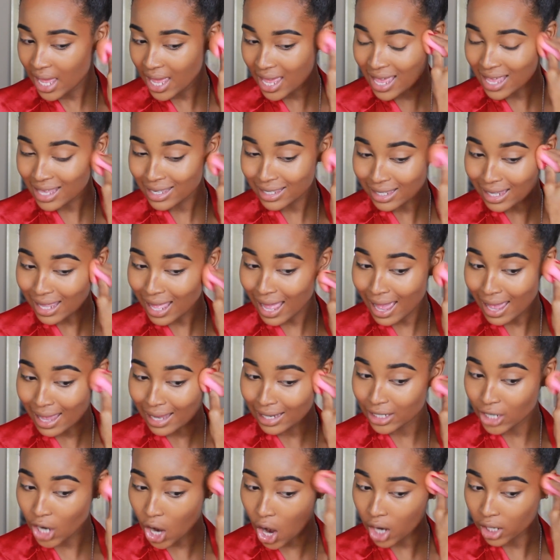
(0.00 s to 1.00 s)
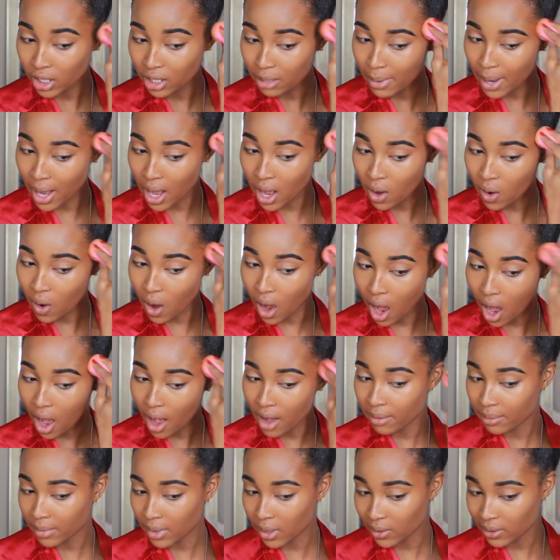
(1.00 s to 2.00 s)
it's like talked about
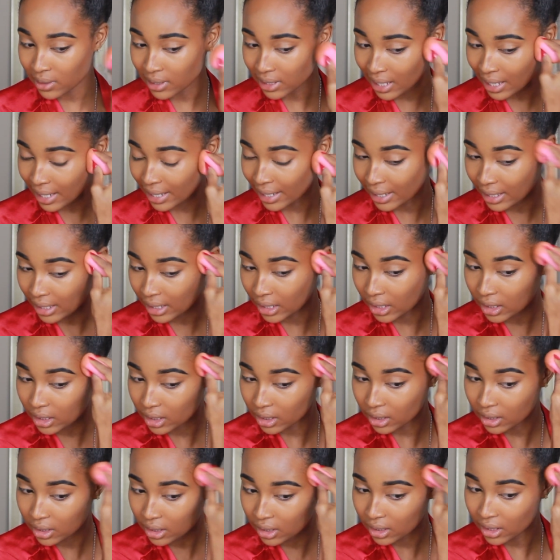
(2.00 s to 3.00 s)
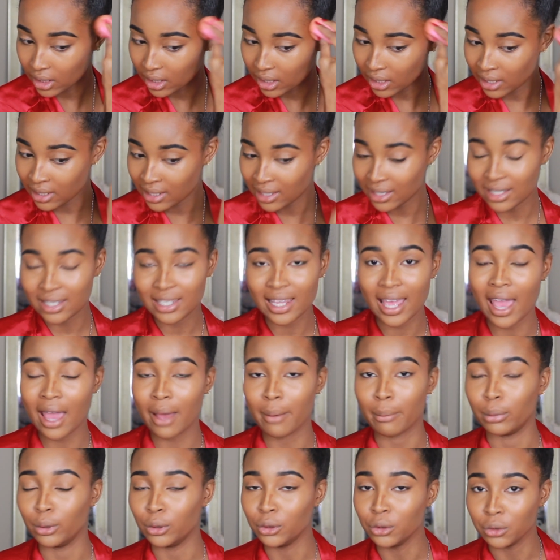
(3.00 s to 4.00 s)
almost like it's a
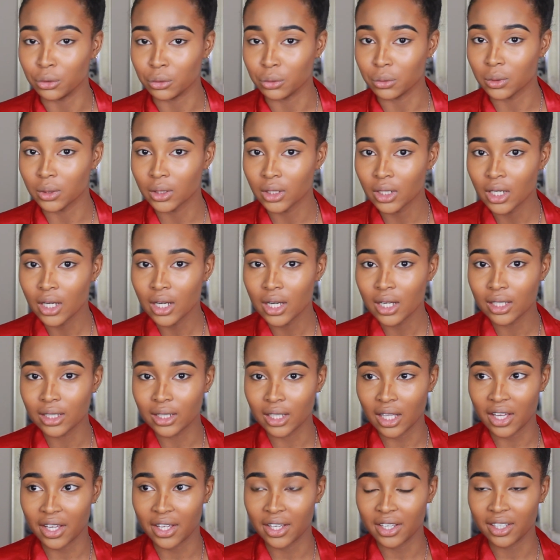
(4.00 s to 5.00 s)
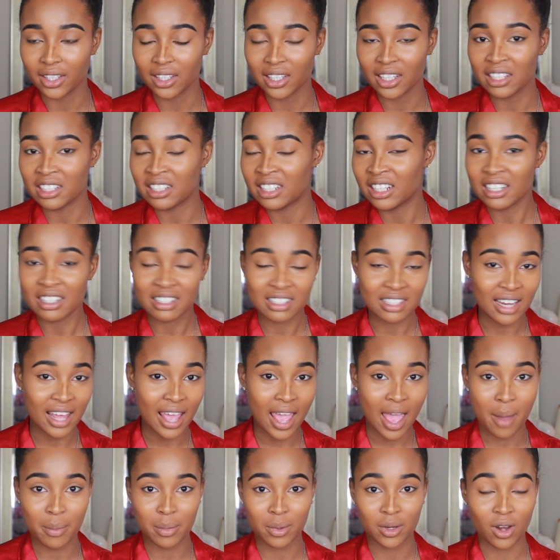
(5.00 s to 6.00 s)
taboo. Like it doesn't
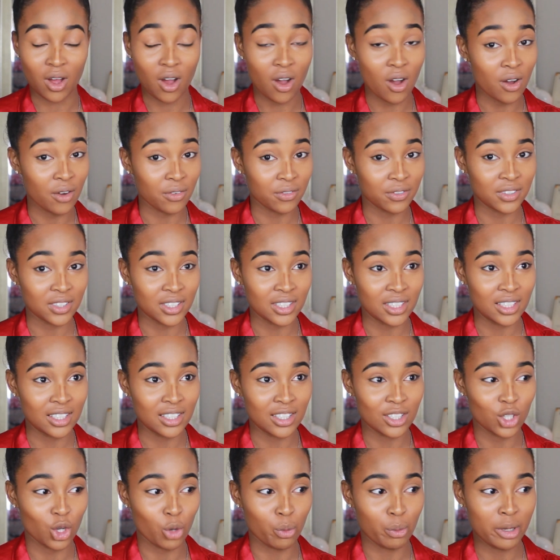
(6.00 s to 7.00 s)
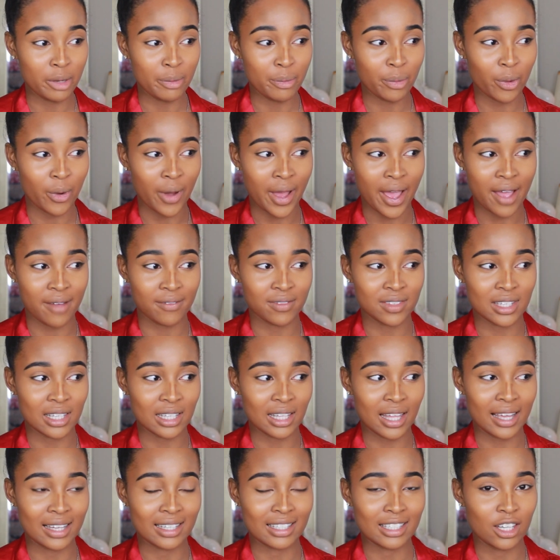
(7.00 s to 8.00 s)
happen often, so people have to
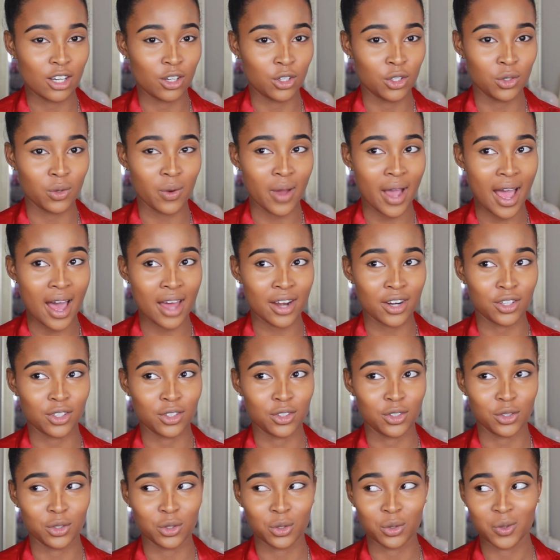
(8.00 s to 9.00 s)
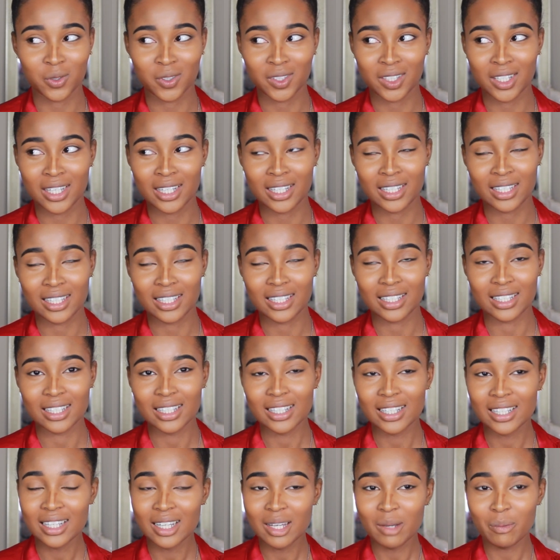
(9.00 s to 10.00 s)
like tell you how to do it, and
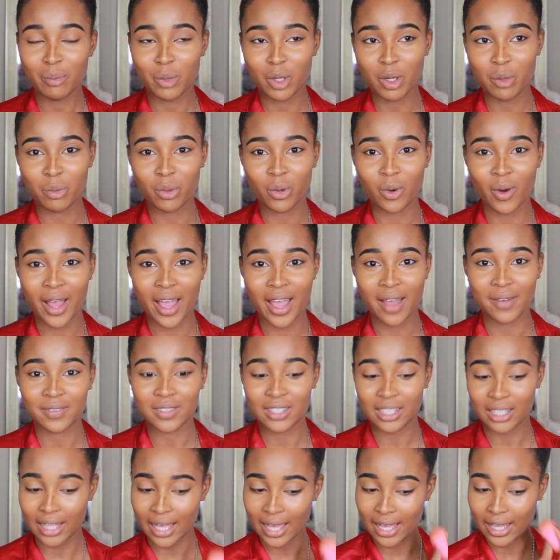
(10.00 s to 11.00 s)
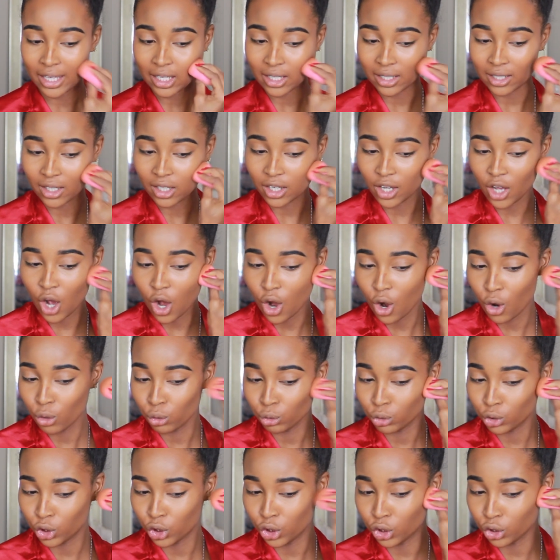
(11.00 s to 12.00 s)
people have to like
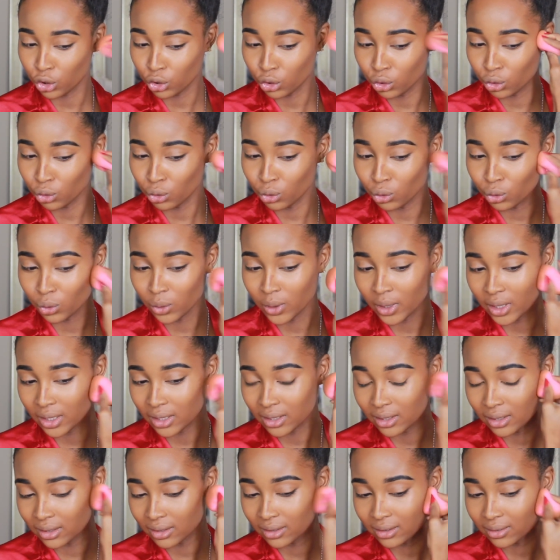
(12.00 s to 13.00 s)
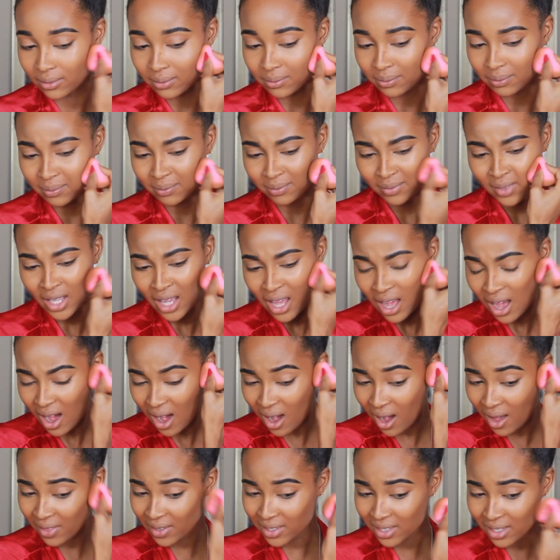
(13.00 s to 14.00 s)
coach you and
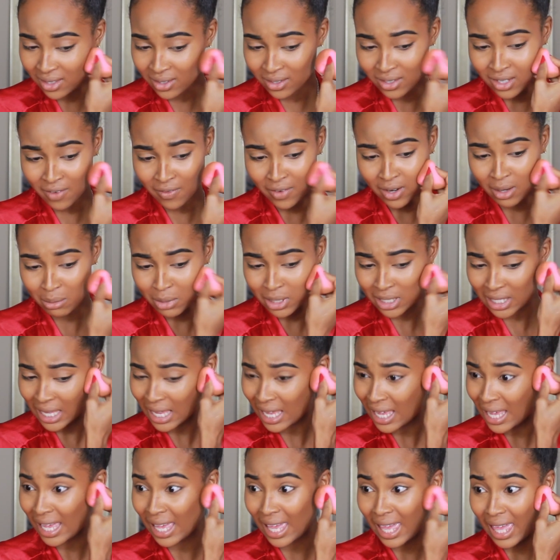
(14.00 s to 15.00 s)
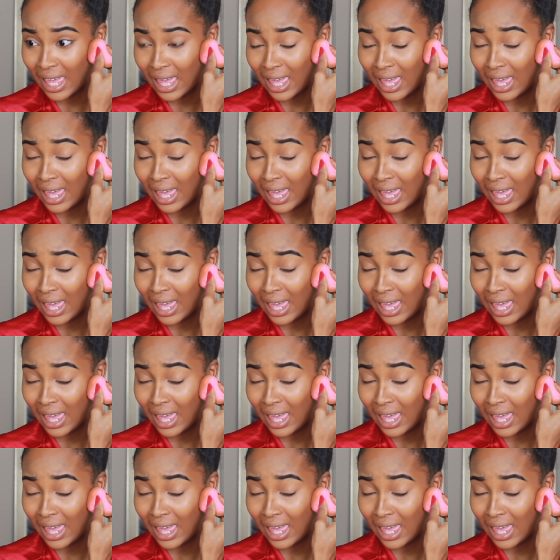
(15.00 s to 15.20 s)
all this other stuff. And I'm just like,